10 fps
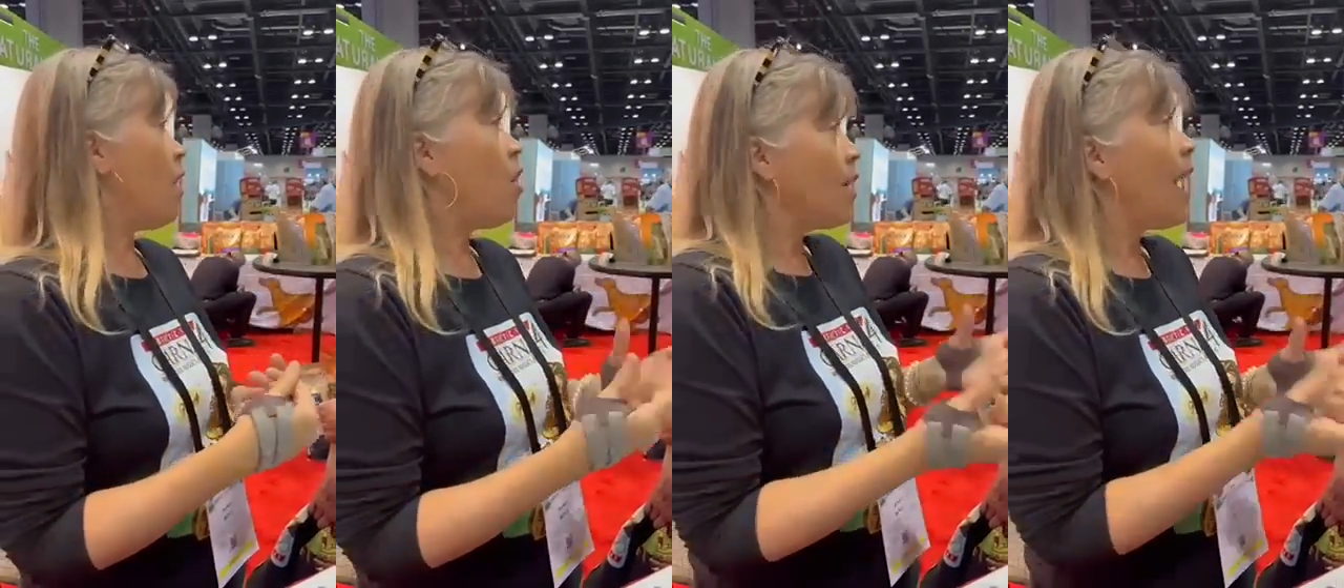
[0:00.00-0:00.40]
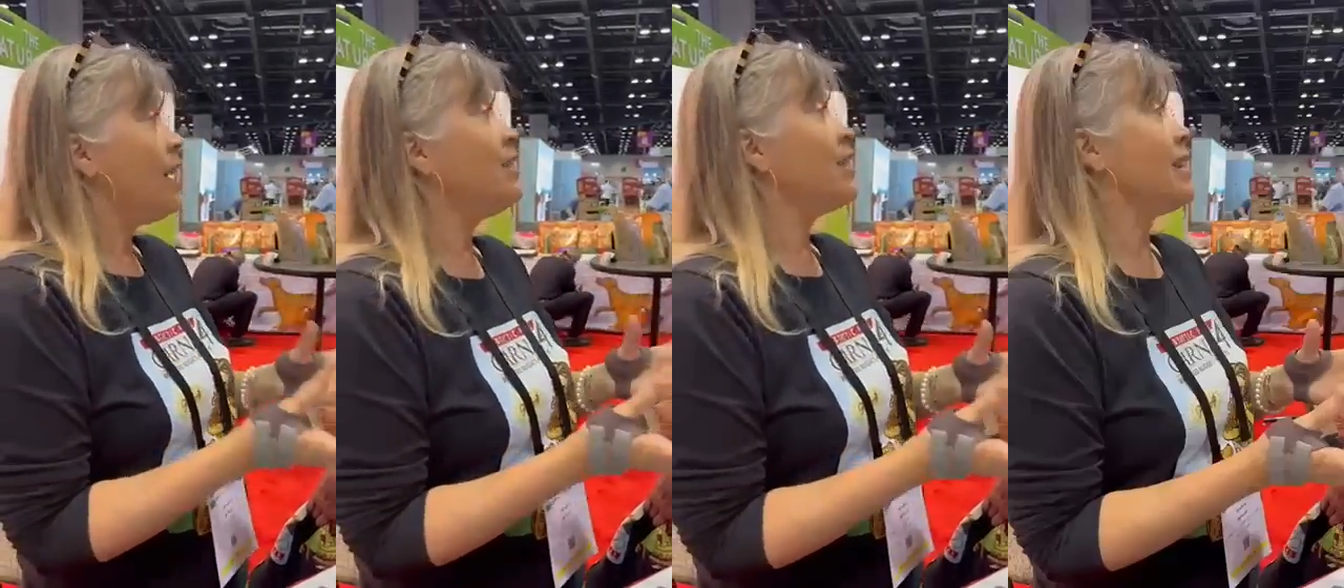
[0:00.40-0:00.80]
all
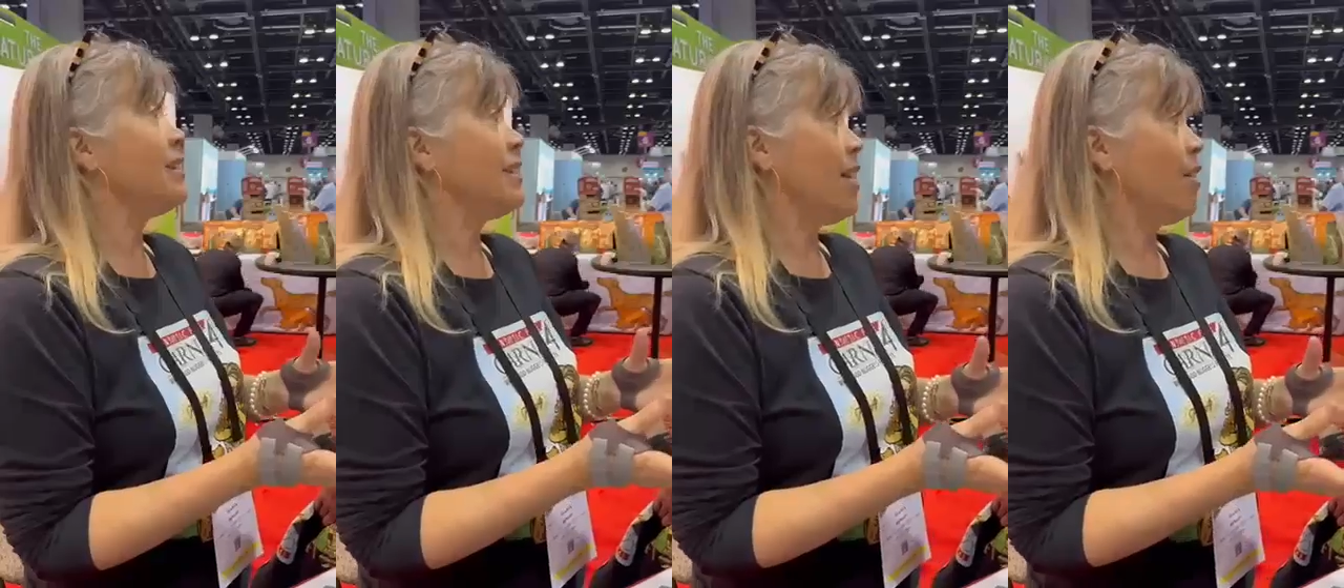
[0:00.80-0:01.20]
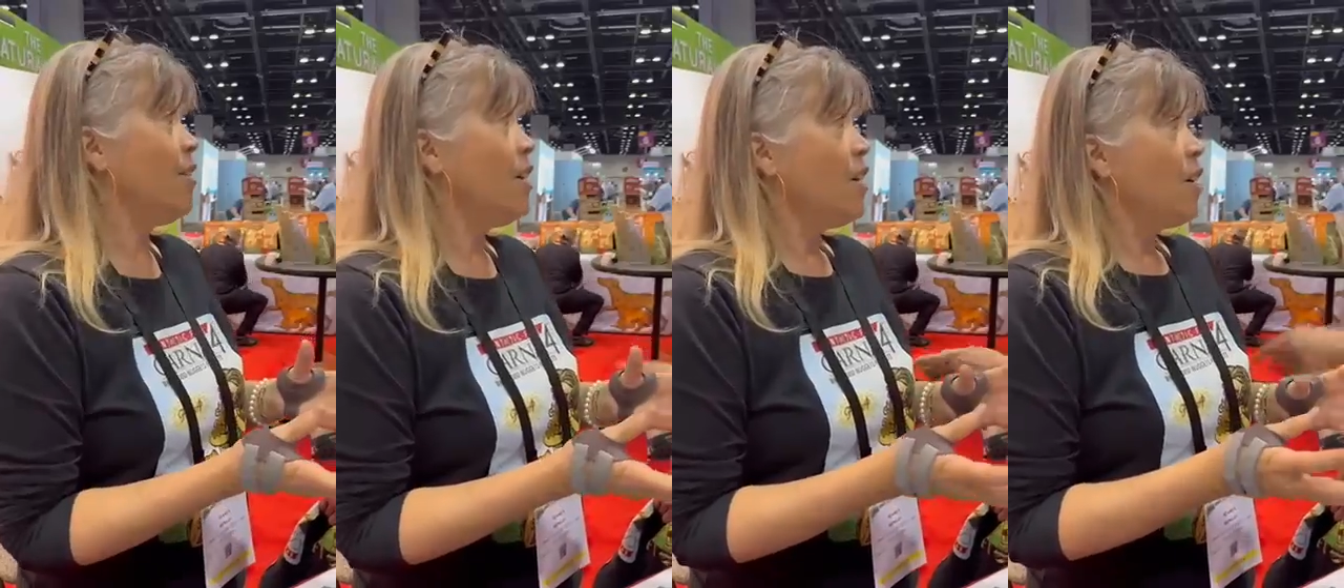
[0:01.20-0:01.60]
kinds of things there.
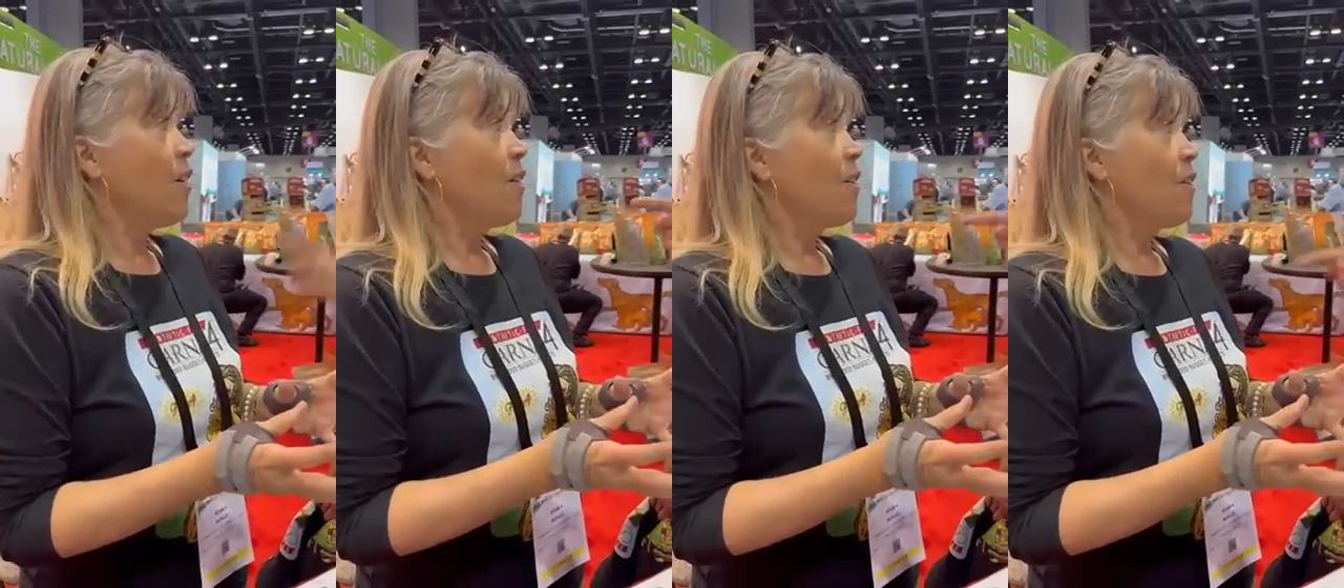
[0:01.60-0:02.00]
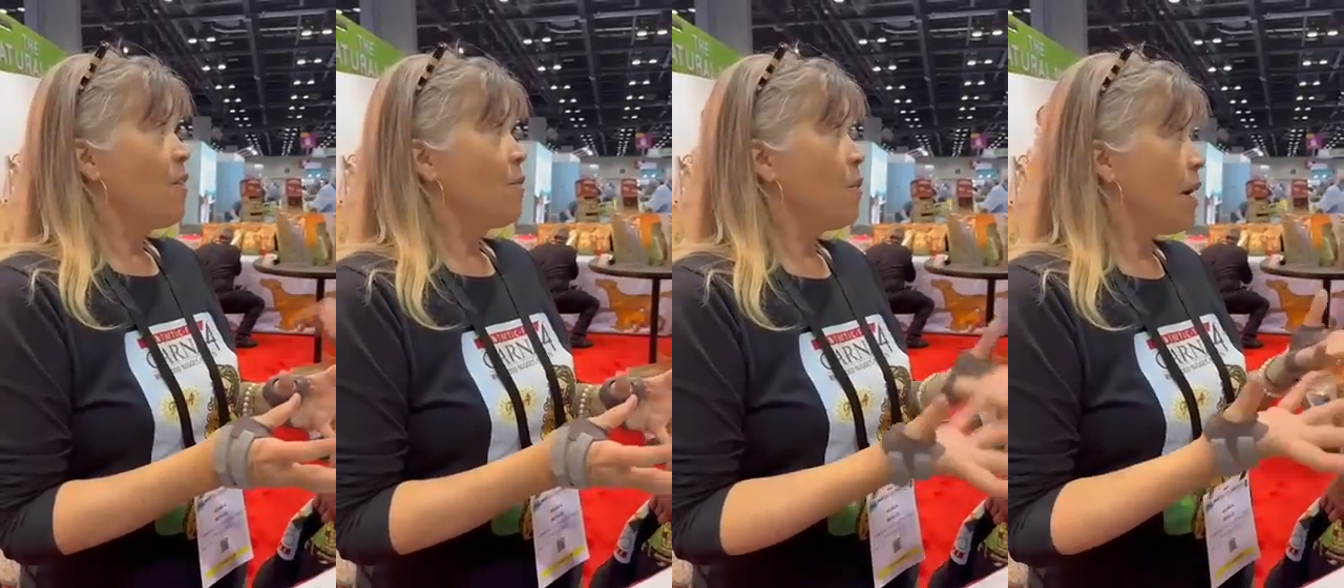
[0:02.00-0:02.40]
All right, so I'll call you.
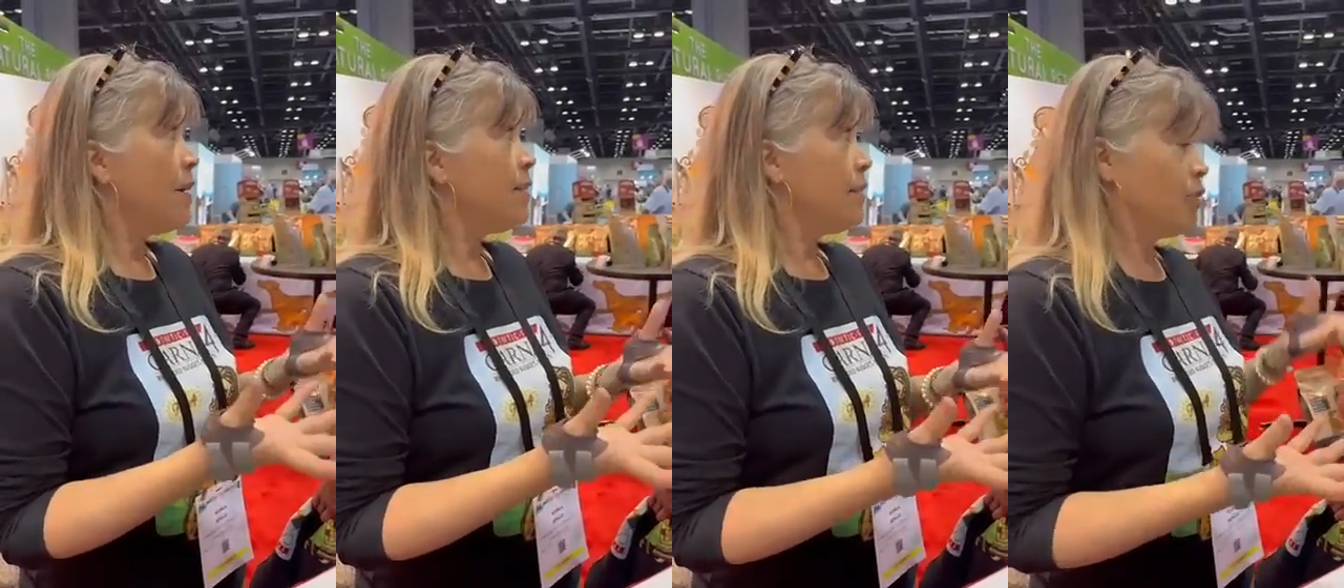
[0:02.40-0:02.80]
Right?